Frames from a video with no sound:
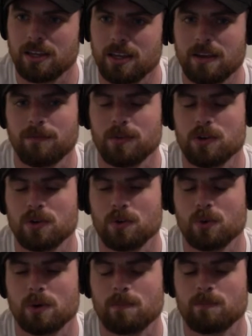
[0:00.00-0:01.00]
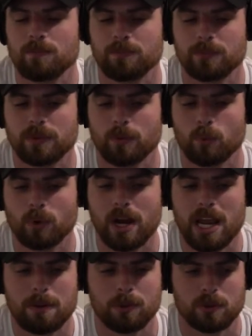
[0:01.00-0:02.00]
if you were
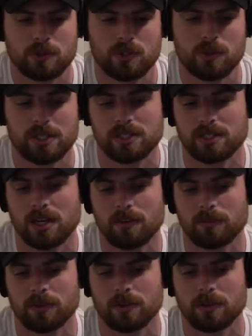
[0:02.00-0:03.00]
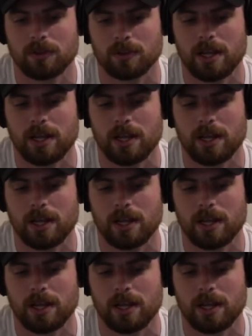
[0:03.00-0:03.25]
able to discover